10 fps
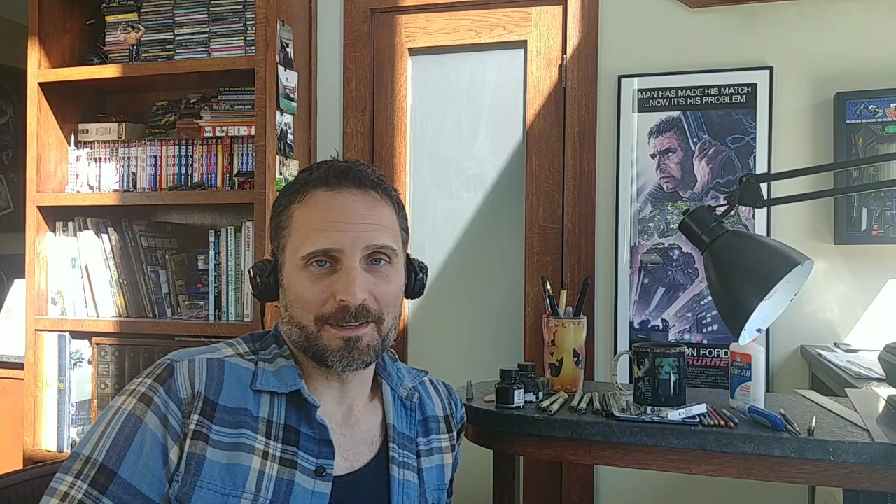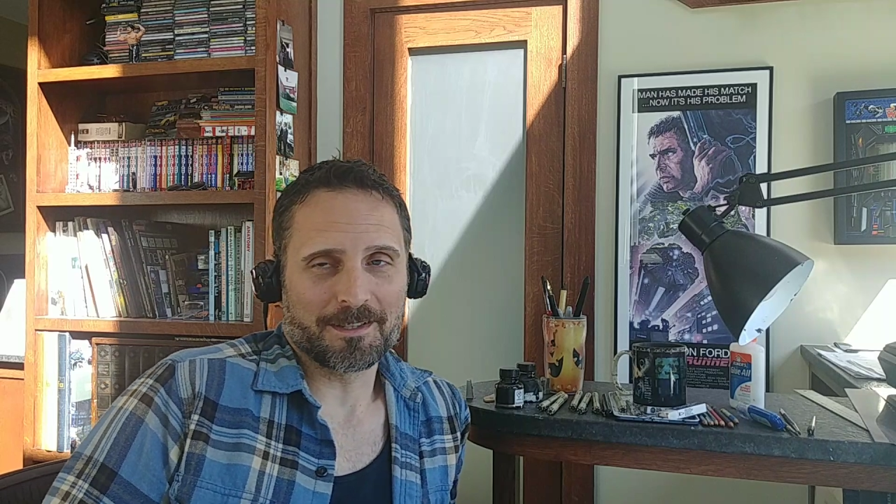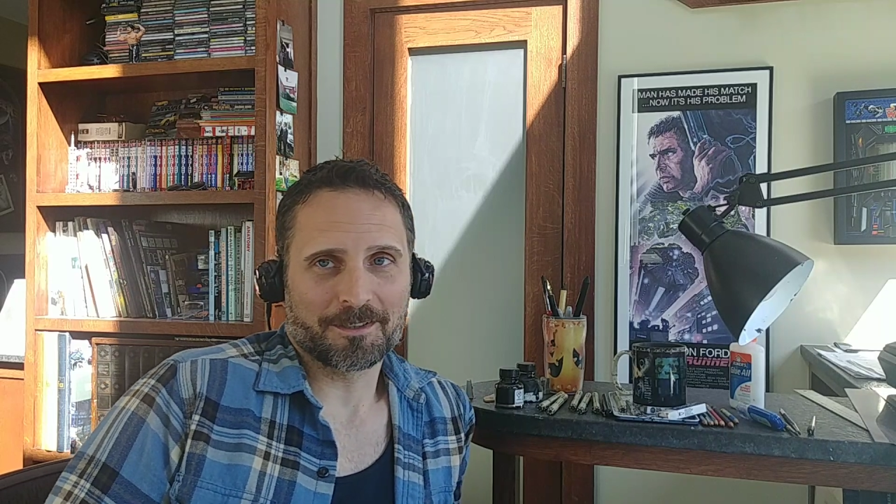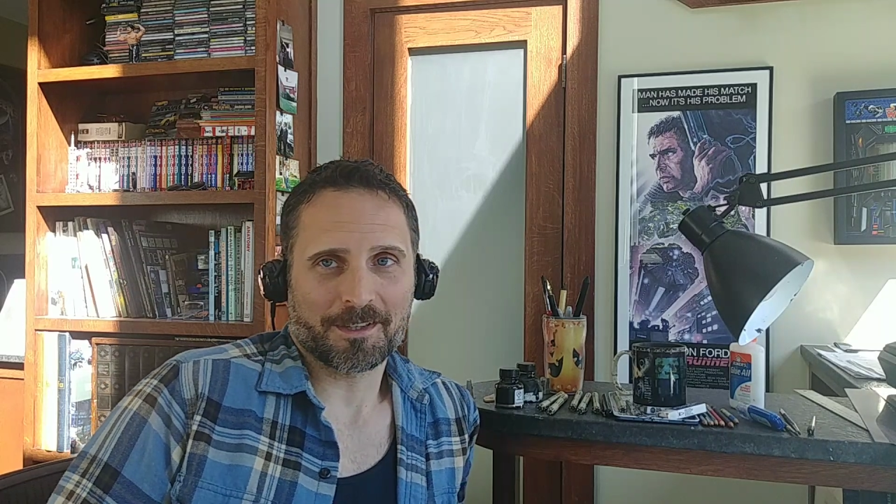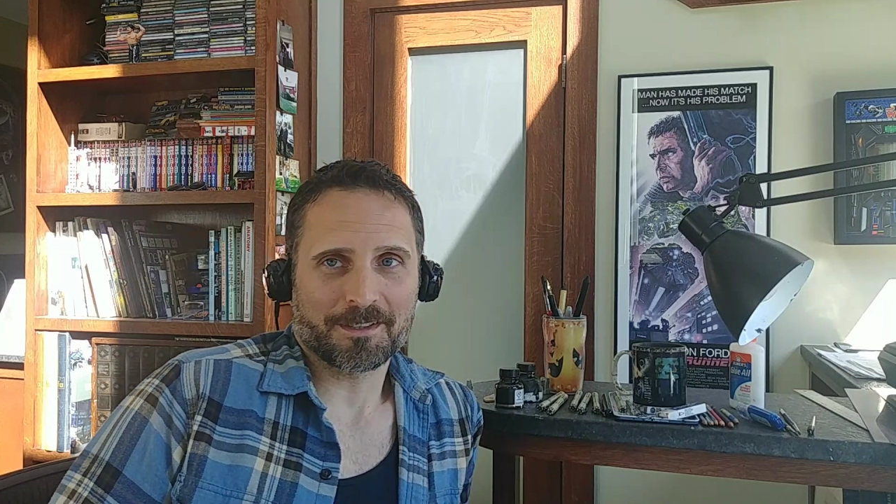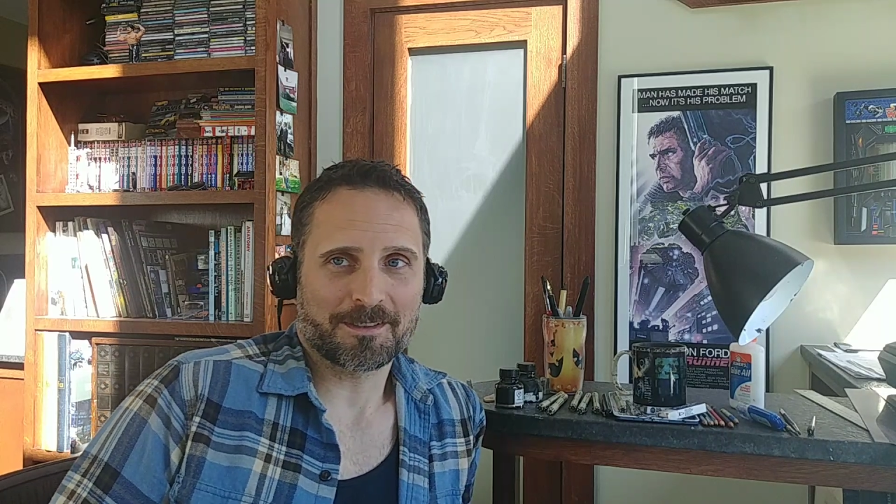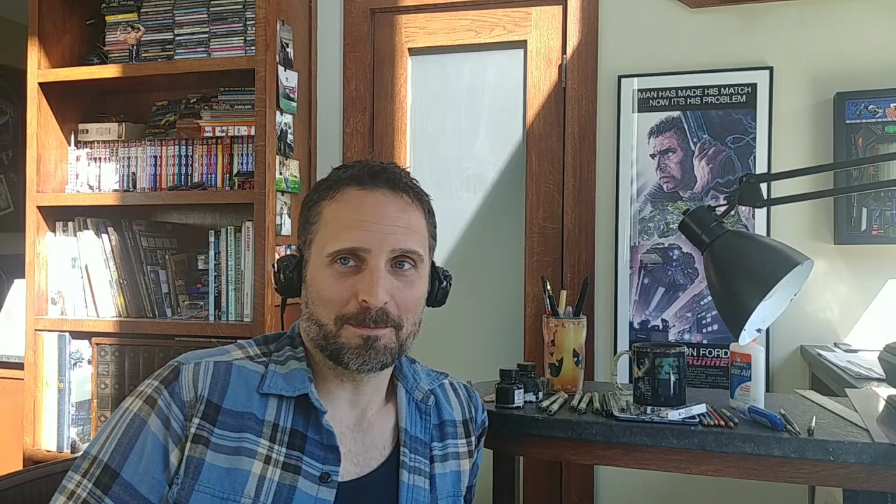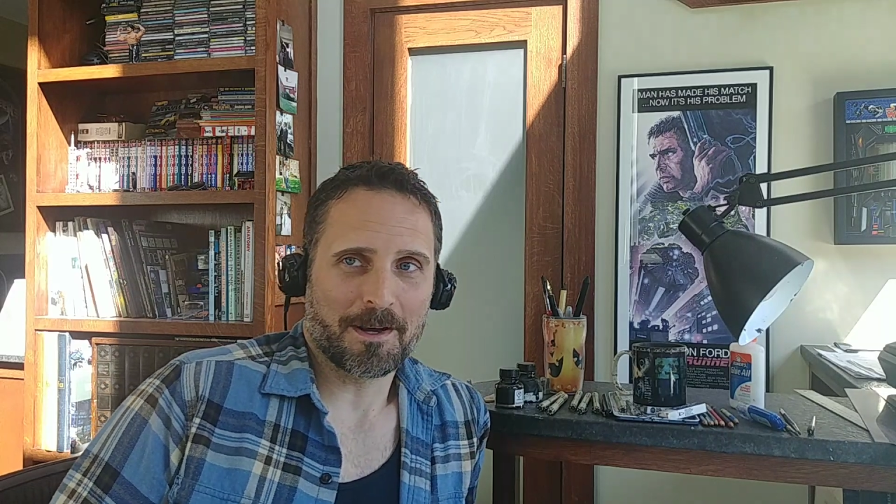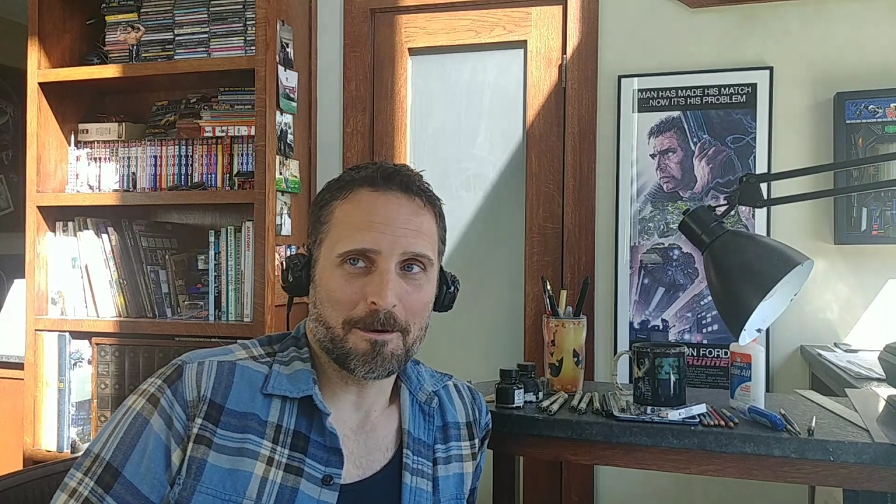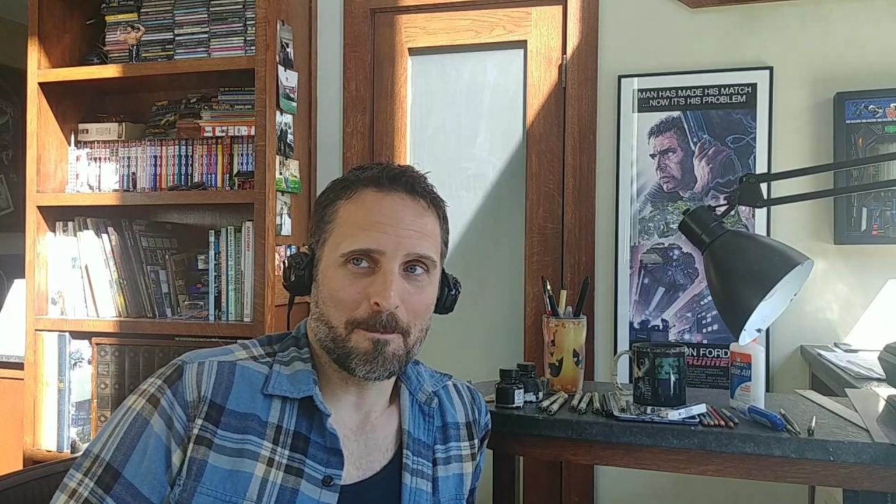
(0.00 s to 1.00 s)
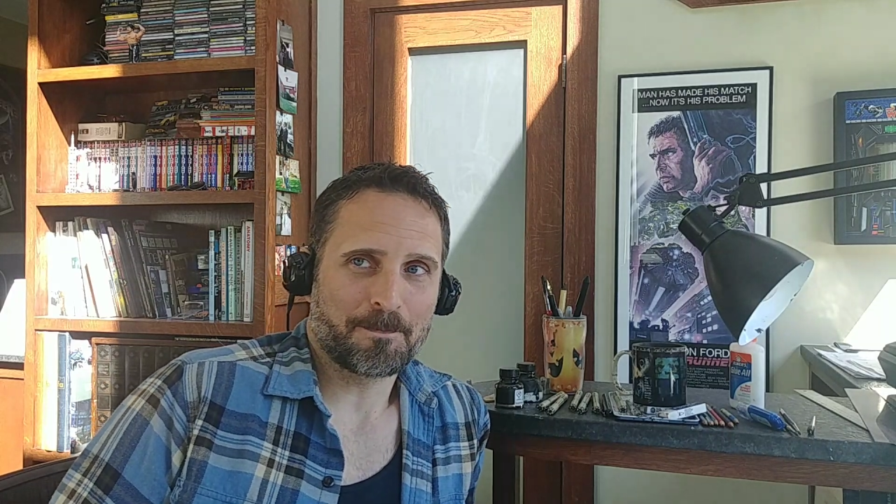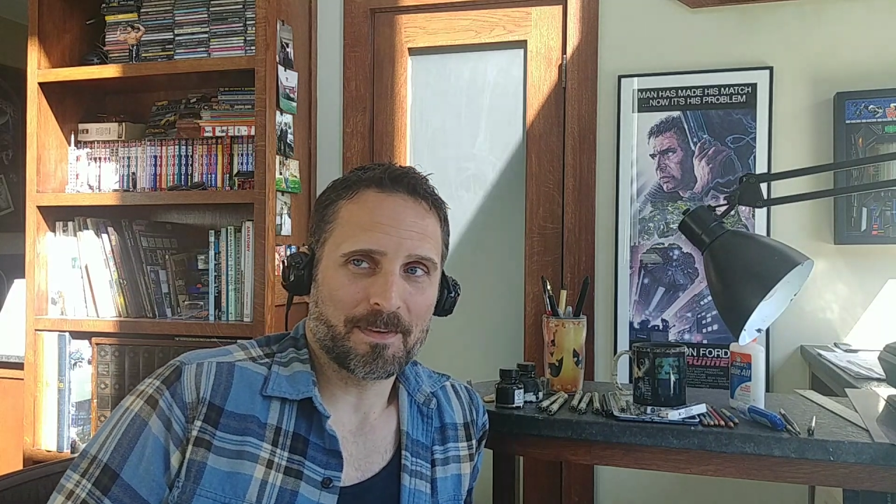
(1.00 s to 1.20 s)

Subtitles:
It took us about